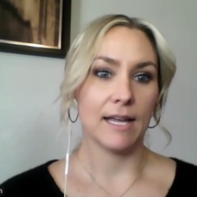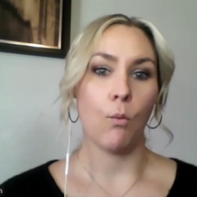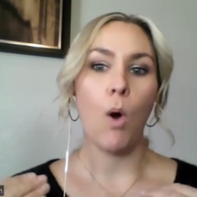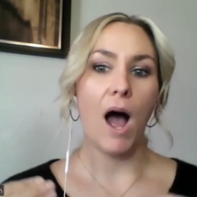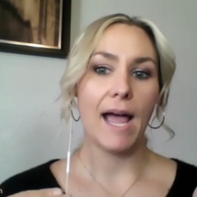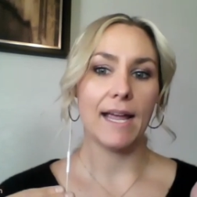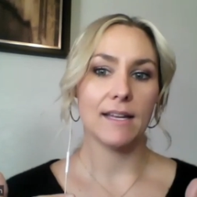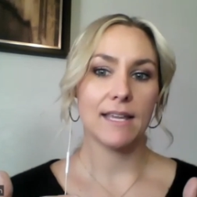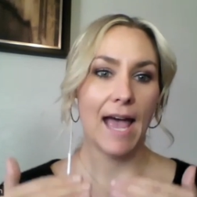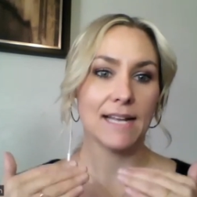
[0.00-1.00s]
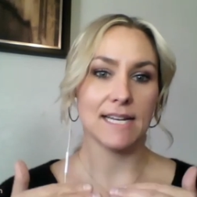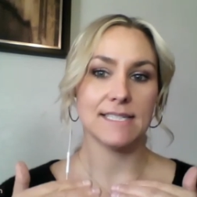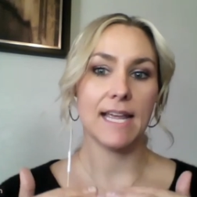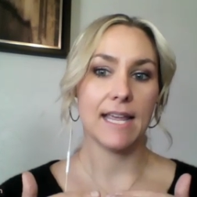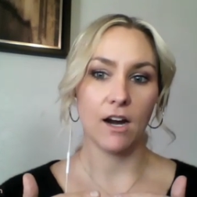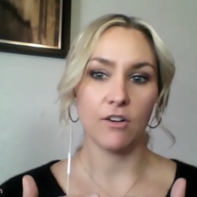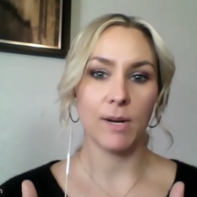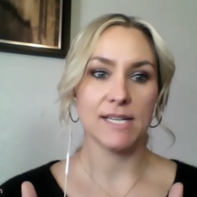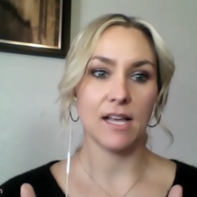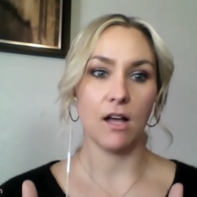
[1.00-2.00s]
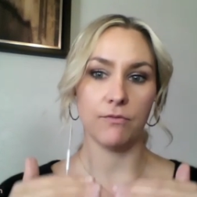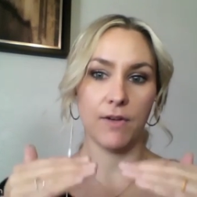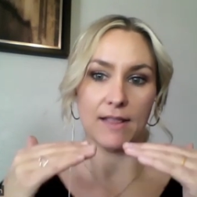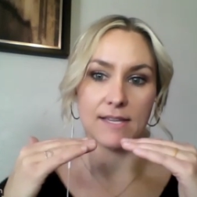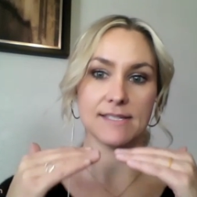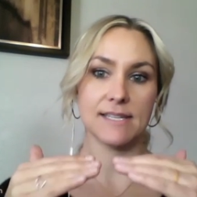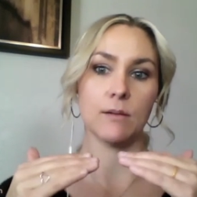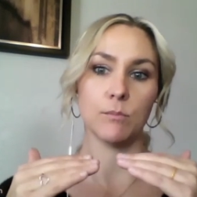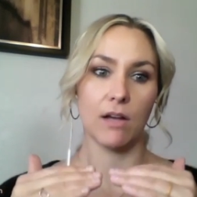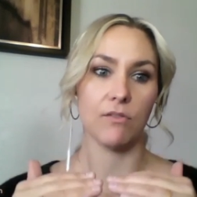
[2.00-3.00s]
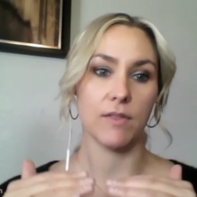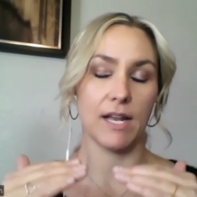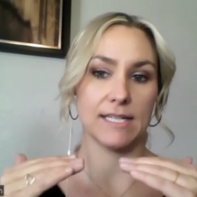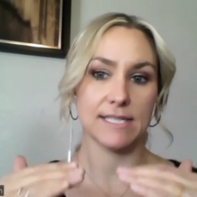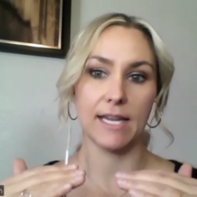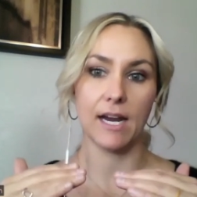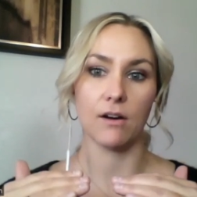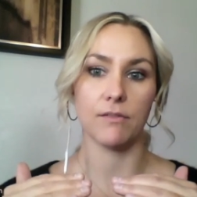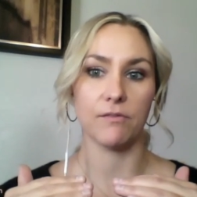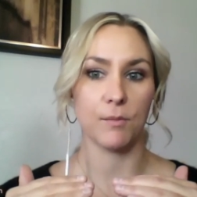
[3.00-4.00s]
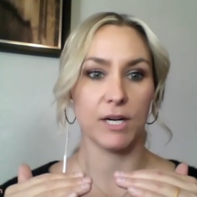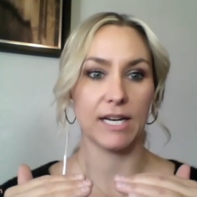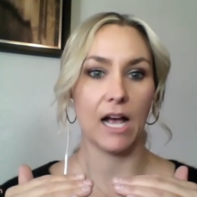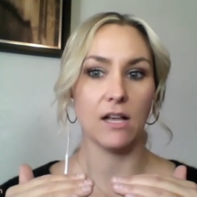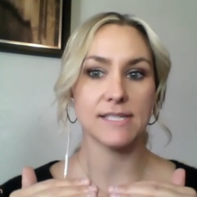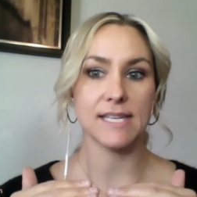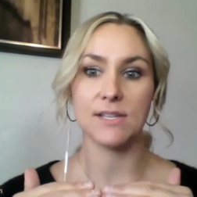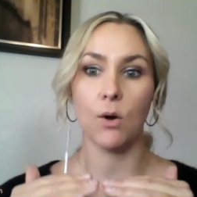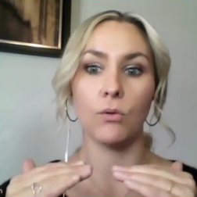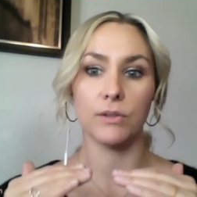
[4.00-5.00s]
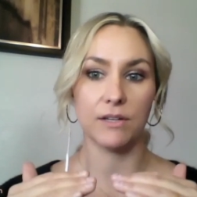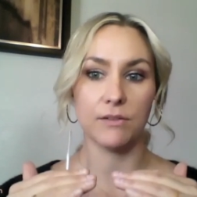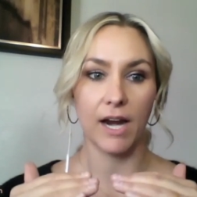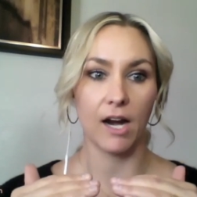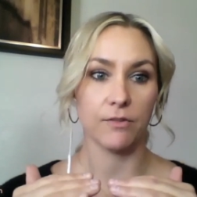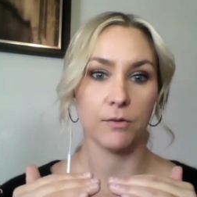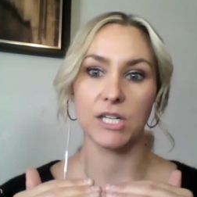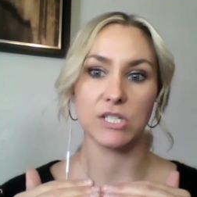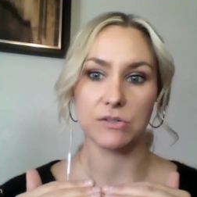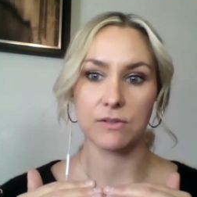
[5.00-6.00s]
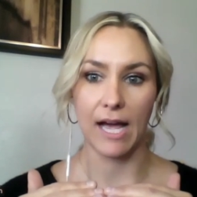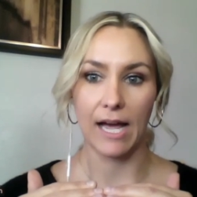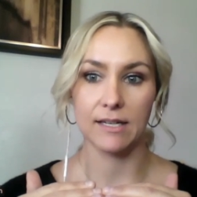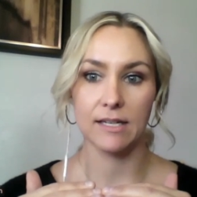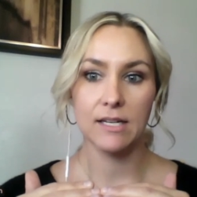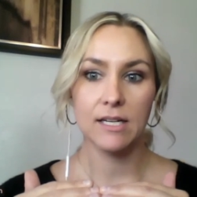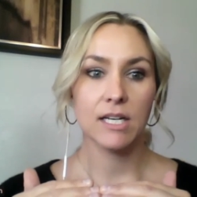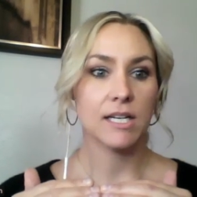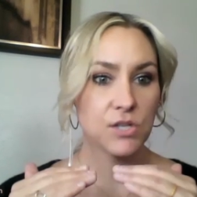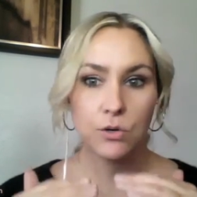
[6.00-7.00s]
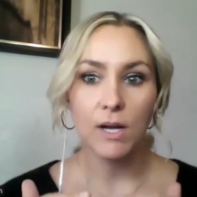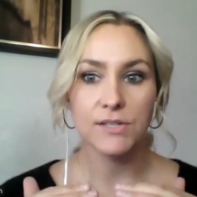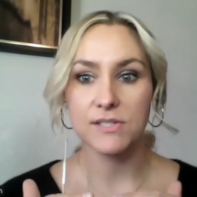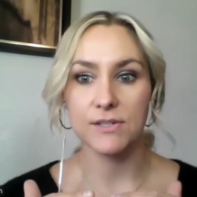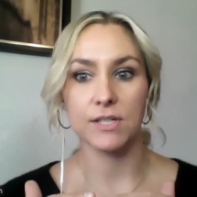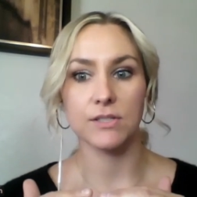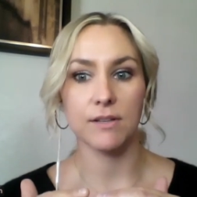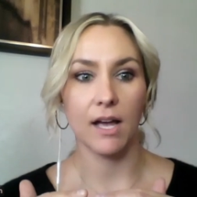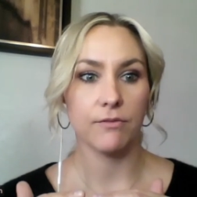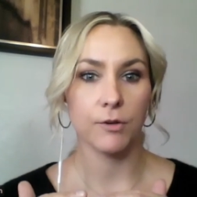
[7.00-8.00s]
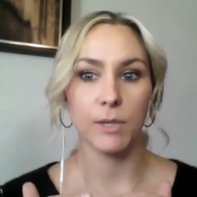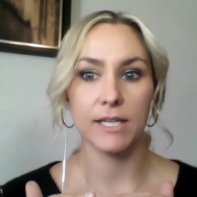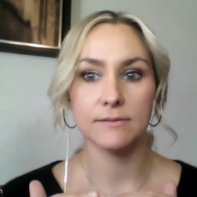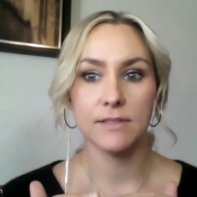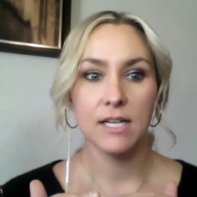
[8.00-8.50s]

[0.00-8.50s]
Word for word: Like, why can't I take care of myself at the same level that I take care of everybody else? It's only fair for me to do that because who else is going to do that for me?